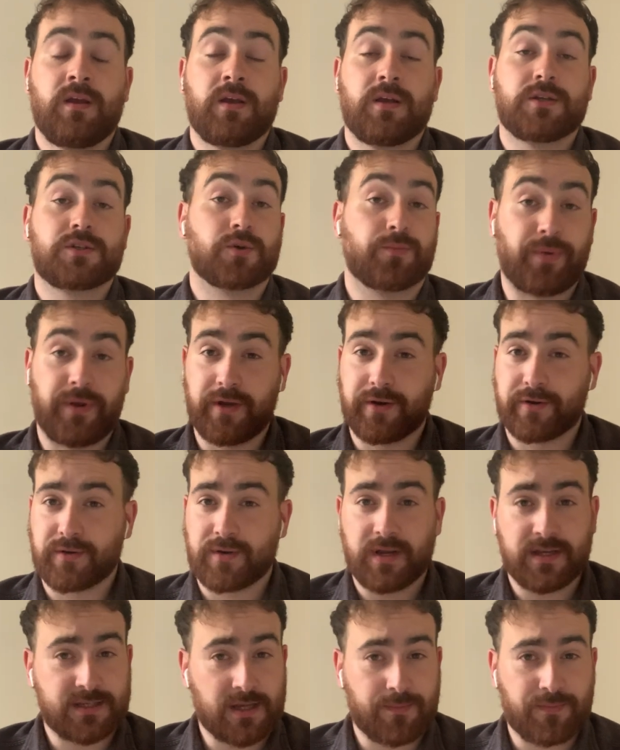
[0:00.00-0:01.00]
So Peter
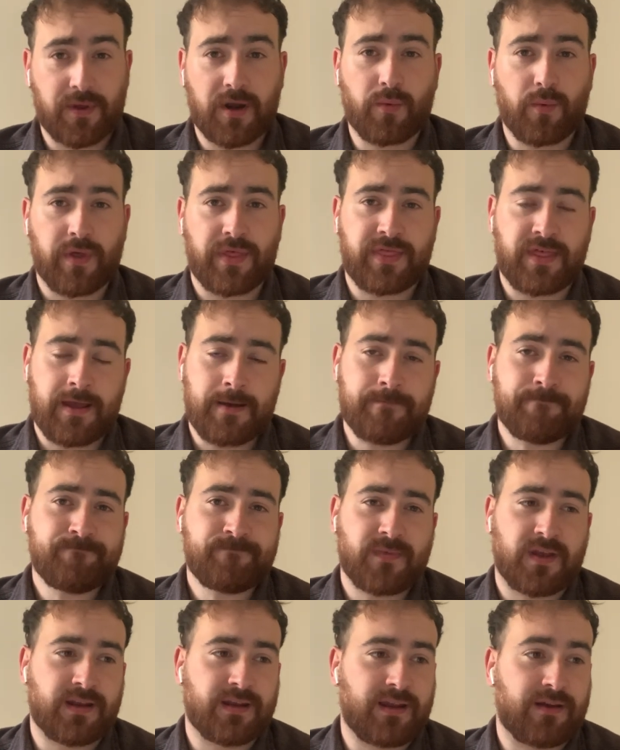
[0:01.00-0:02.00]
is up there with them
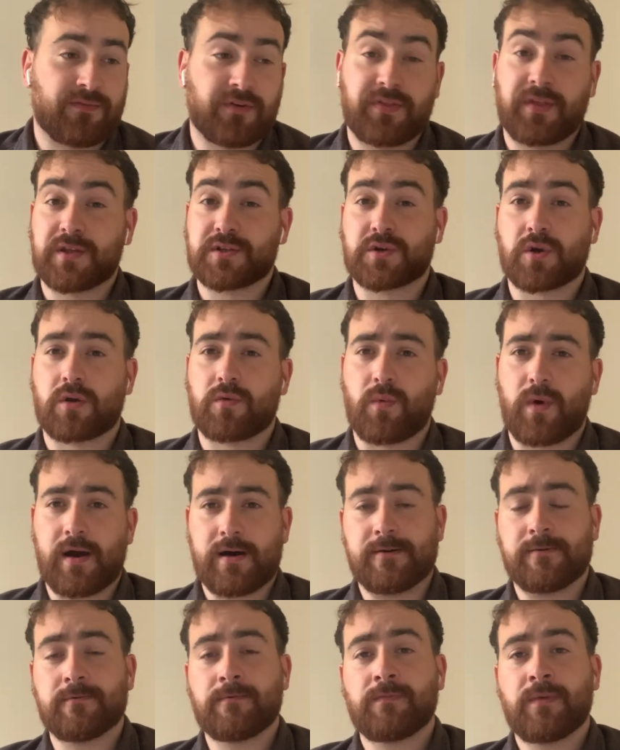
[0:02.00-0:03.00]
and everything's going
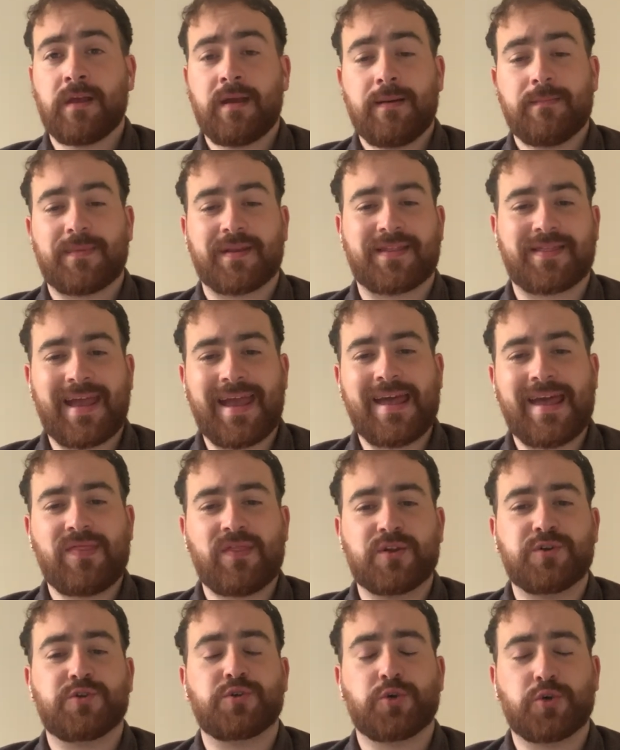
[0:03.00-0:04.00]
well, but then
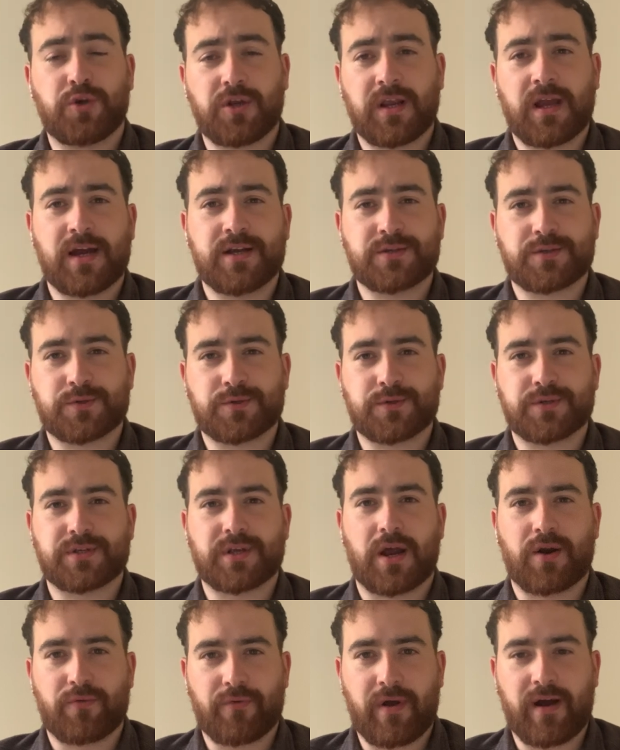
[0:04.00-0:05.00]
the Judaizers
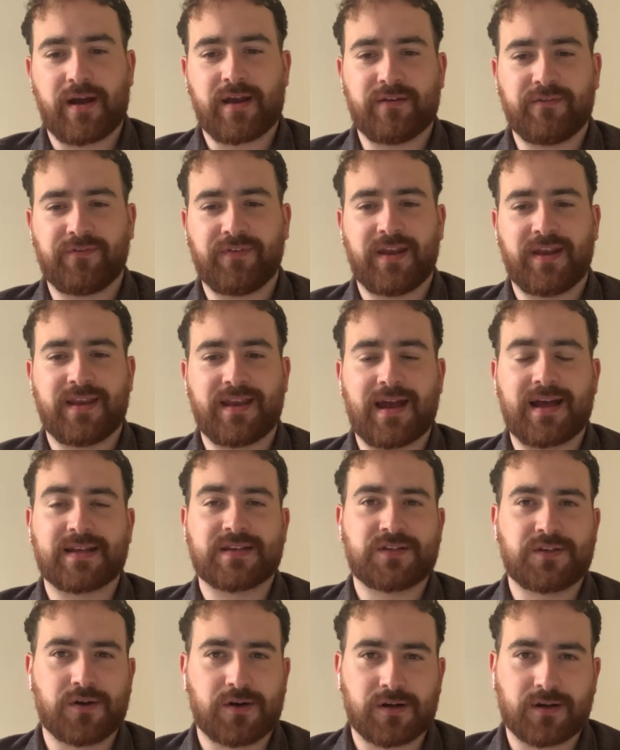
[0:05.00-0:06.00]
arrive in
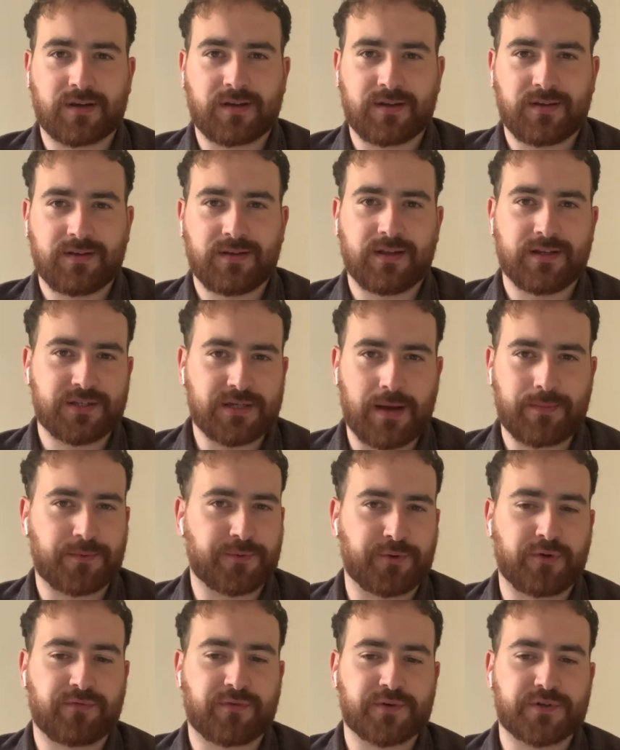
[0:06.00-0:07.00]
Antioch in chapter
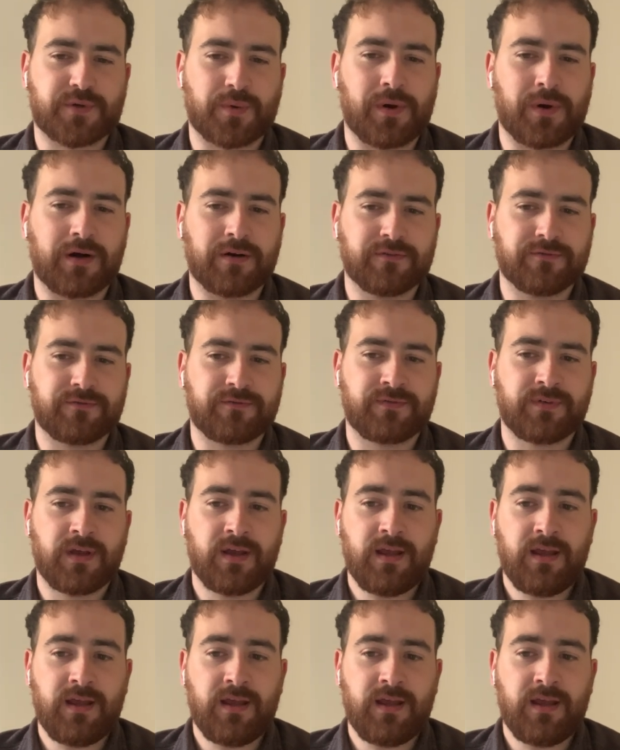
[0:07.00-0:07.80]
2, verse 12.